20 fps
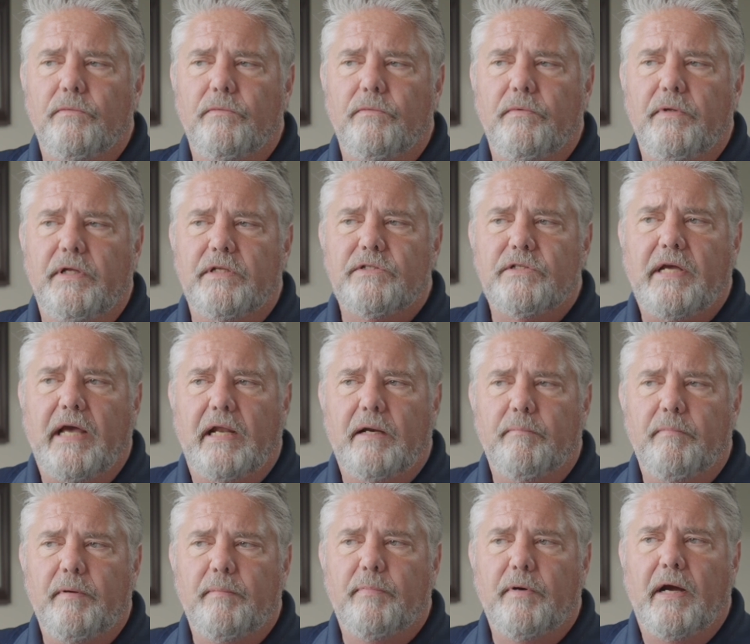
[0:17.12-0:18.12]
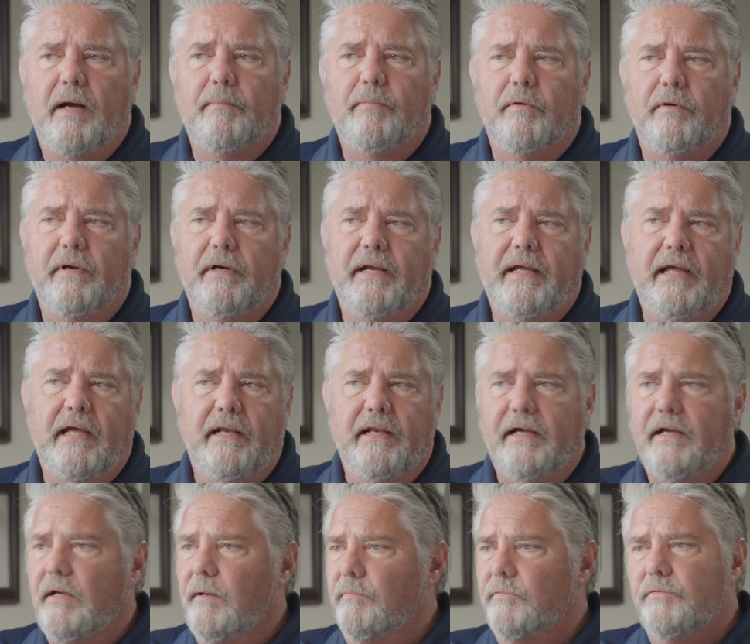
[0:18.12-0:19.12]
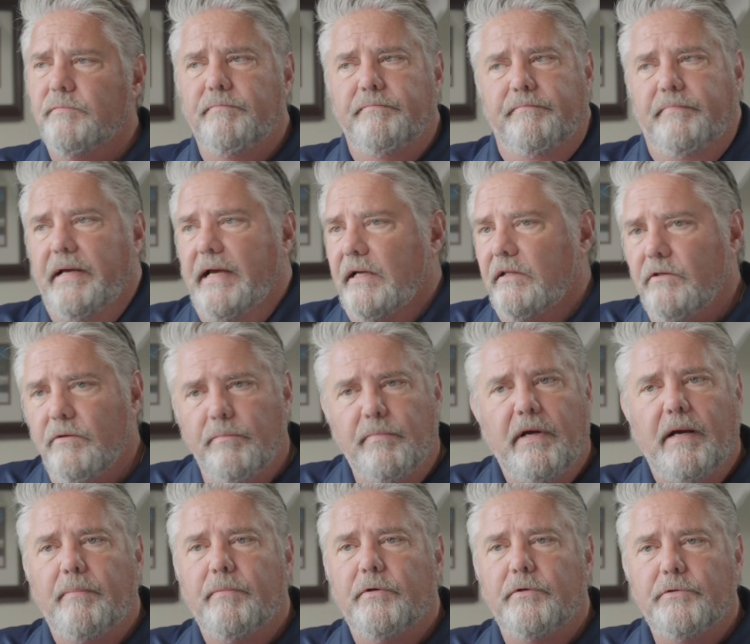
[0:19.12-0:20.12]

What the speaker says: it's got to be proper. And again, it comes back to proper